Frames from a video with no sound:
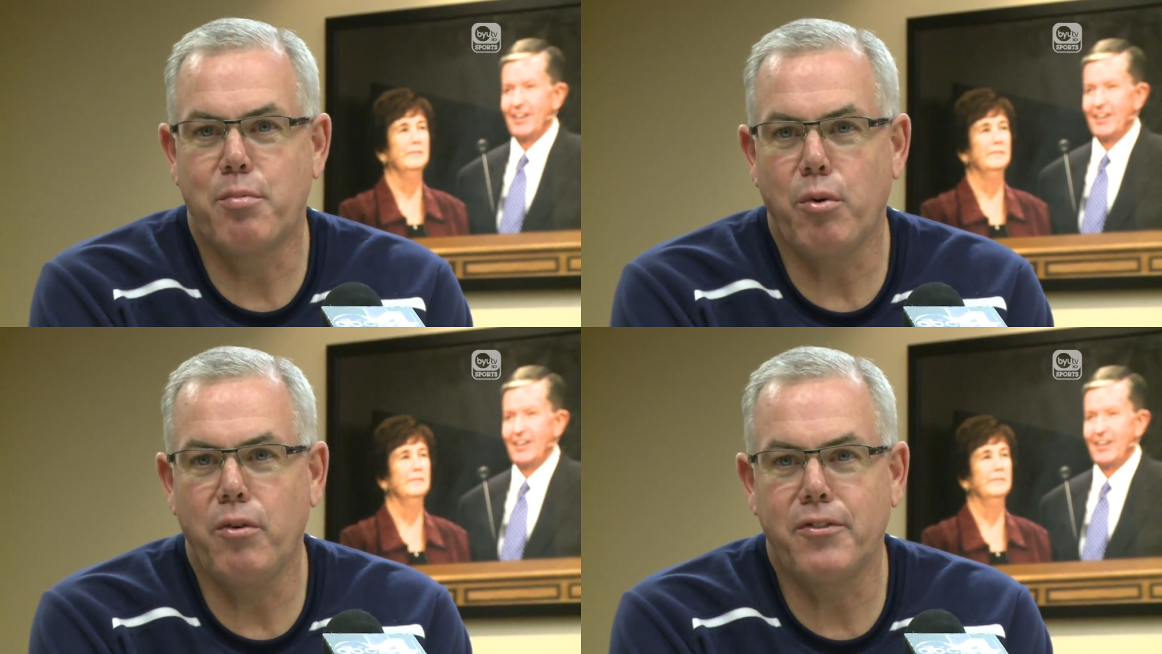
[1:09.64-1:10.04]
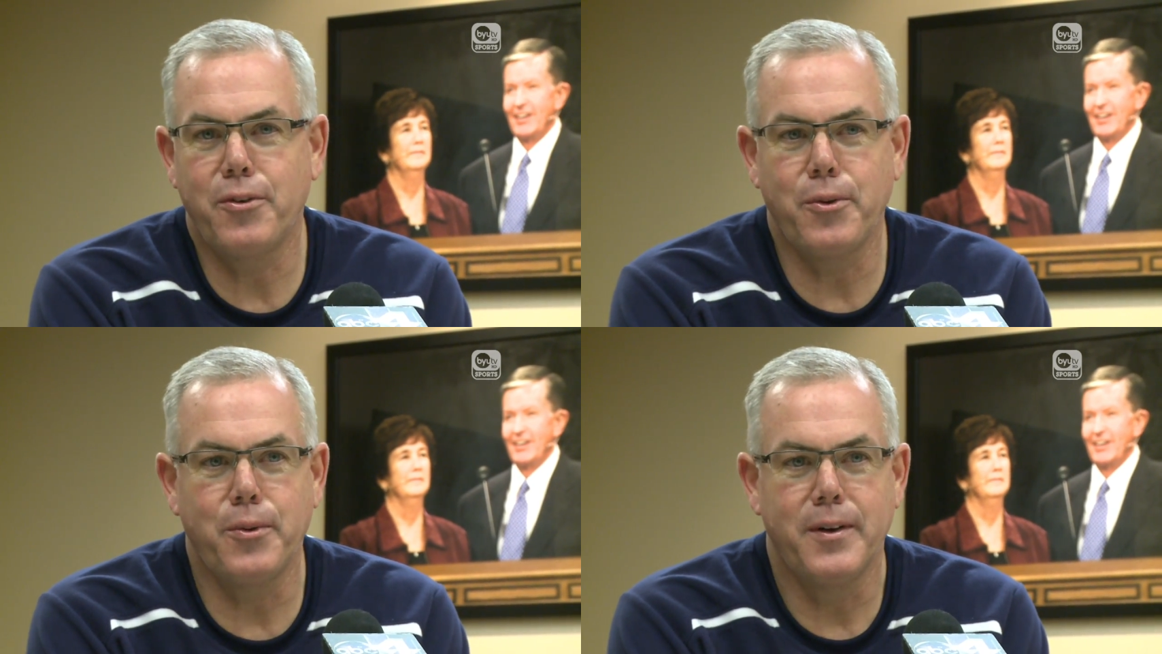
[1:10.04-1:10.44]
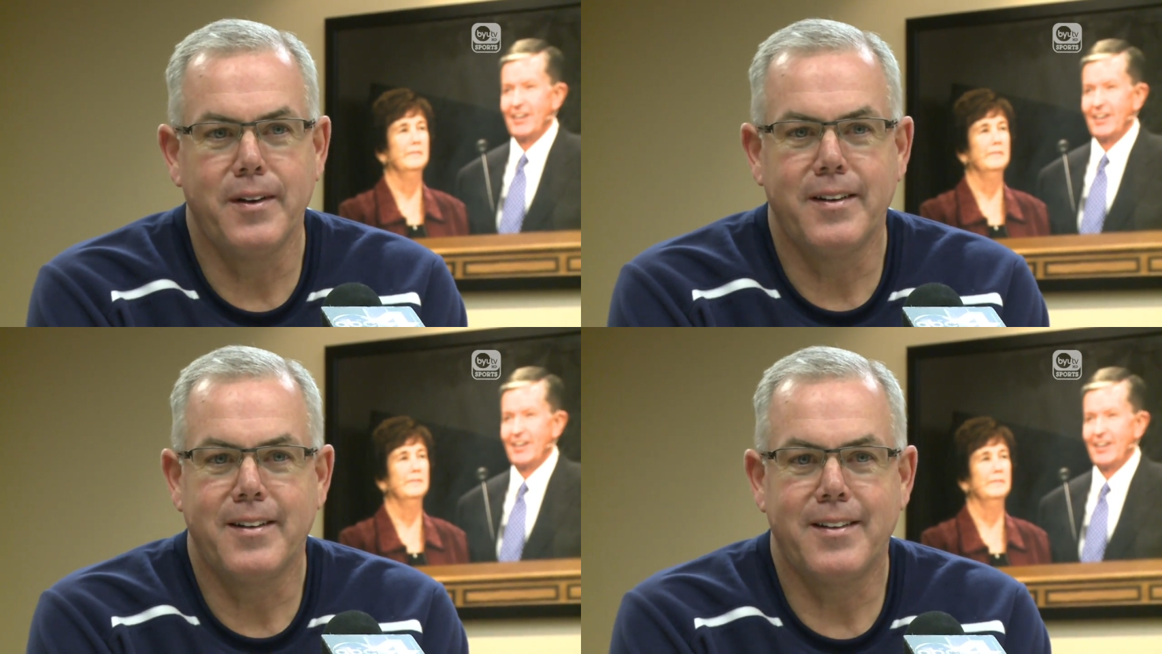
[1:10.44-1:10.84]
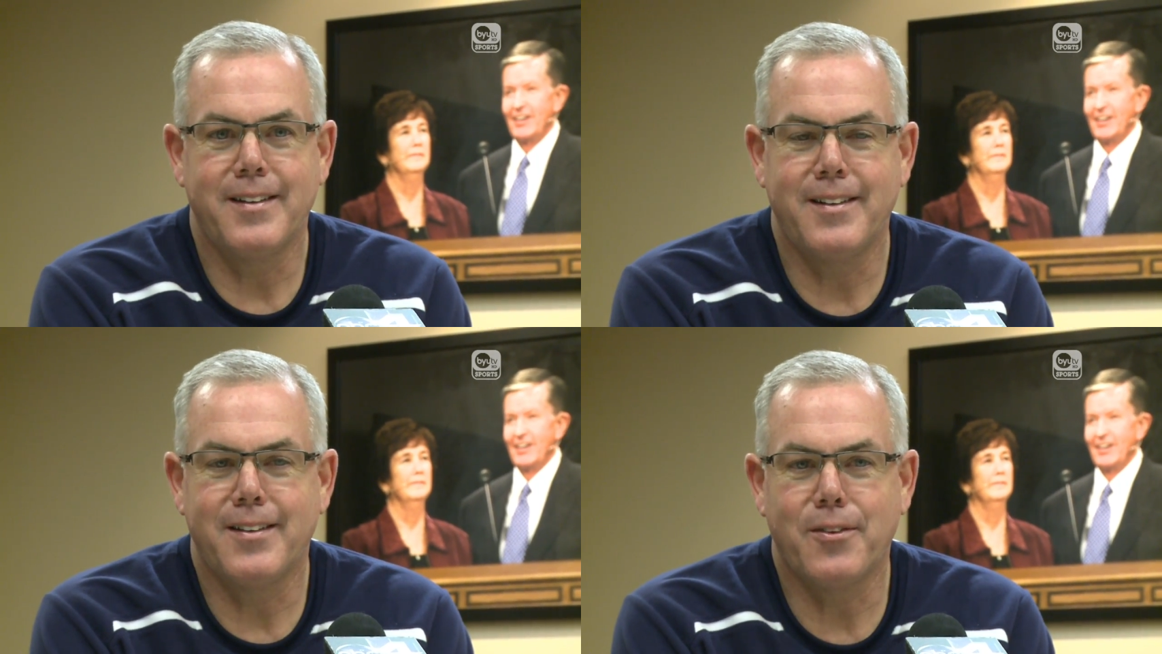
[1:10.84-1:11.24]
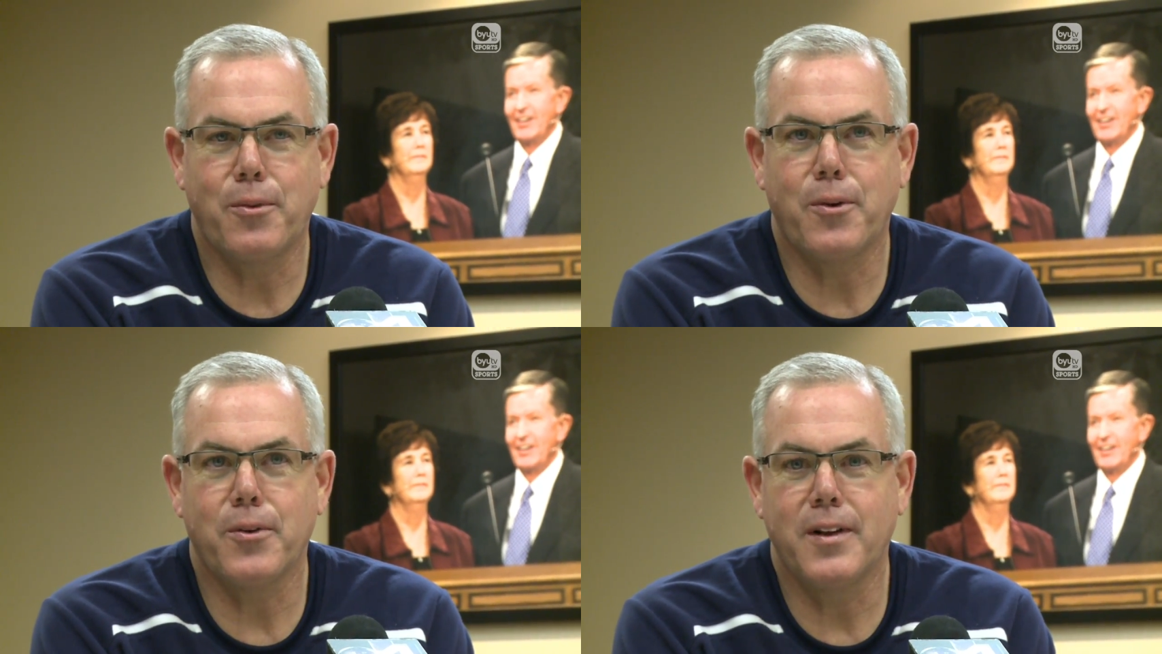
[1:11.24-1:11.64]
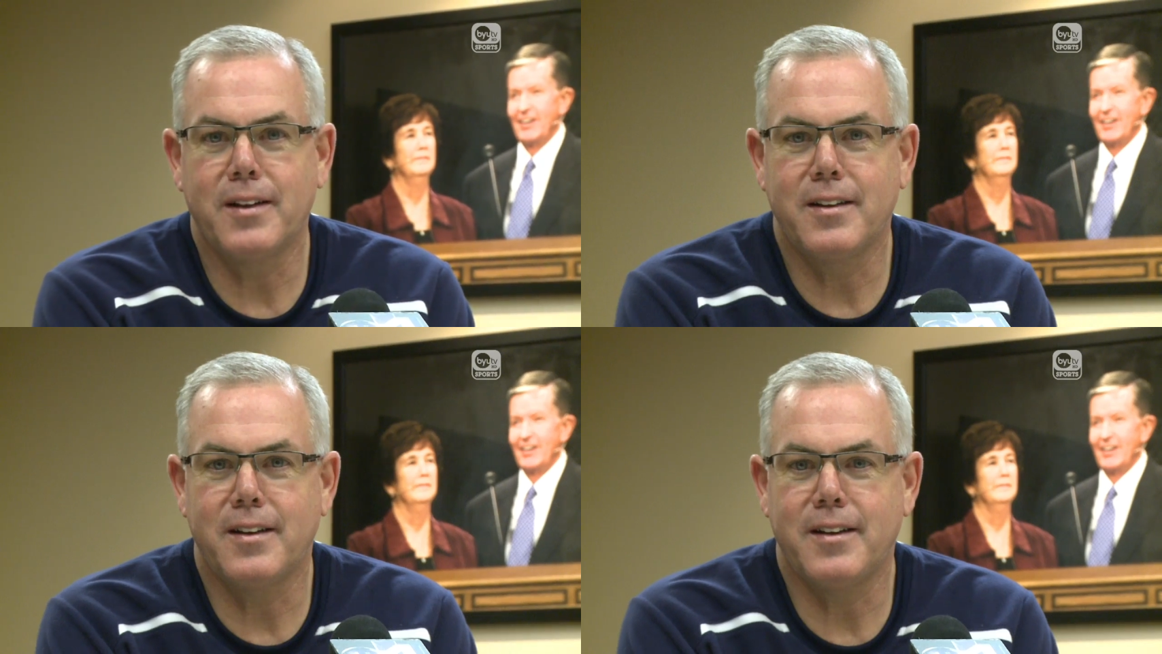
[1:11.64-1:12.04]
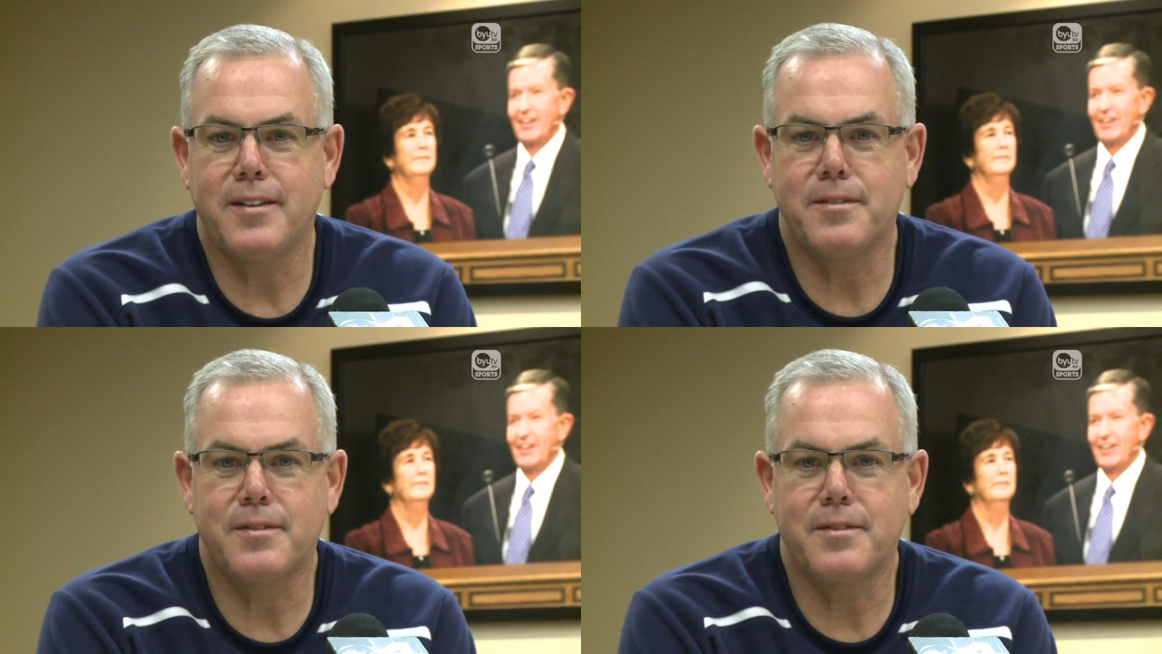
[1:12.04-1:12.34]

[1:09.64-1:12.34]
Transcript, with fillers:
Speaker 1: prove to uh, the world that uh,